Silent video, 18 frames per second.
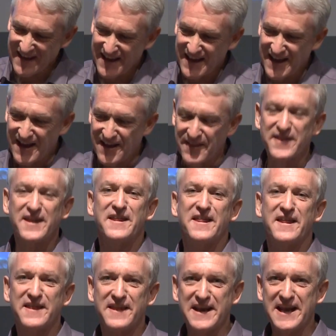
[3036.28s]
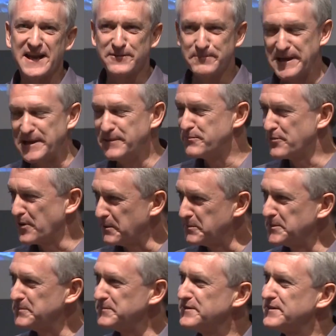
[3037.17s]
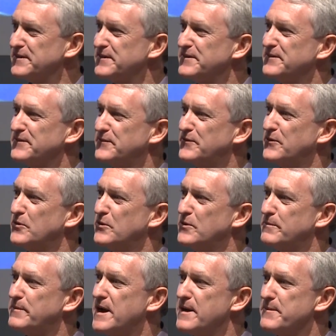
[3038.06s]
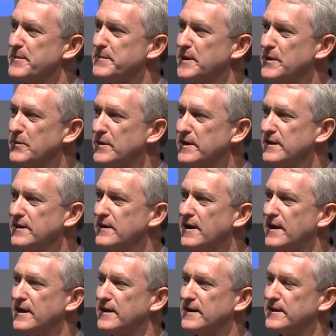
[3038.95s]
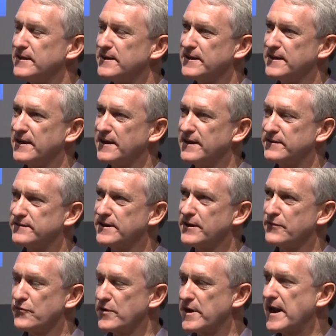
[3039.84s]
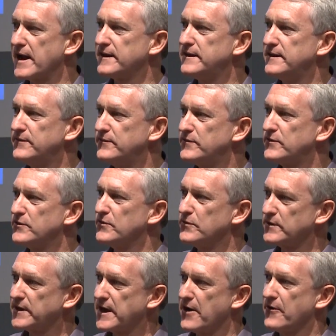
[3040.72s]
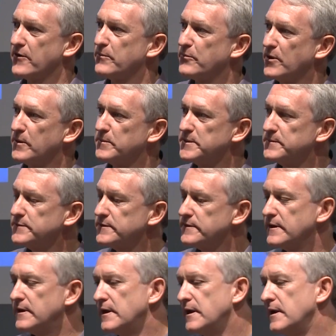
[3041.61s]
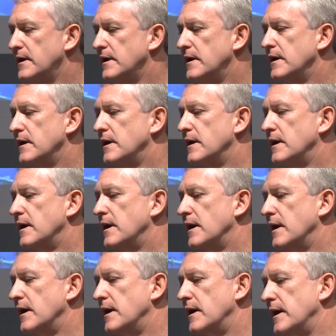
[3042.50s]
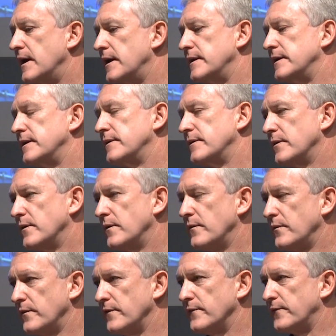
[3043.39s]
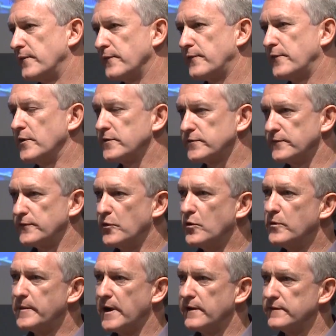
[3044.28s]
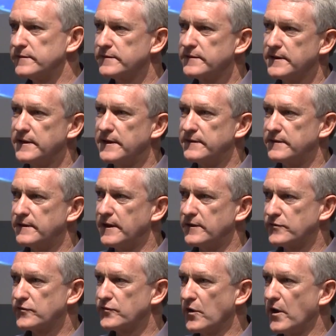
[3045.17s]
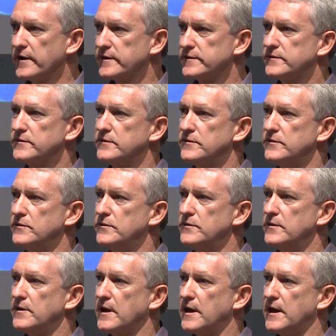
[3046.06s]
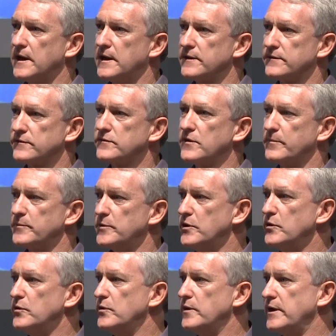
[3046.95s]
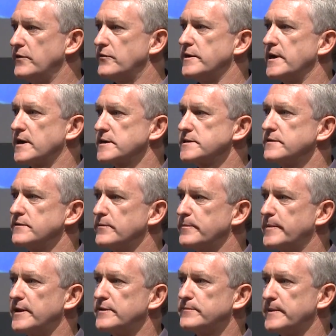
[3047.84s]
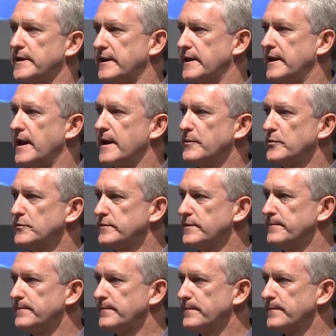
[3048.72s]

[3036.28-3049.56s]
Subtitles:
the next big problems for Barmah-Millewa, instead of reactive to current problems, first and foremost, it's trying to stop new introductions of pest, plant and animals.